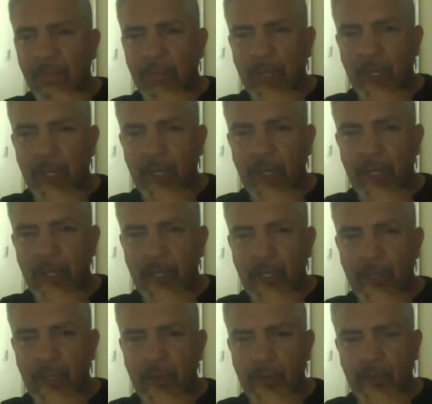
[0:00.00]
And
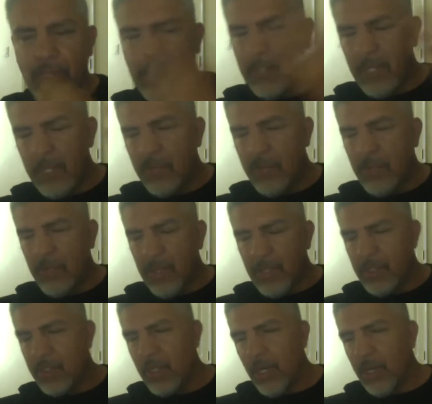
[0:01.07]

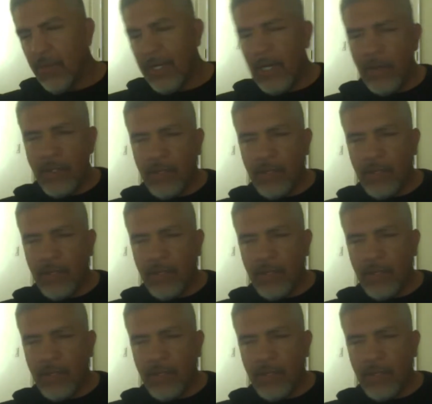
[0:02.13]
he's young right now.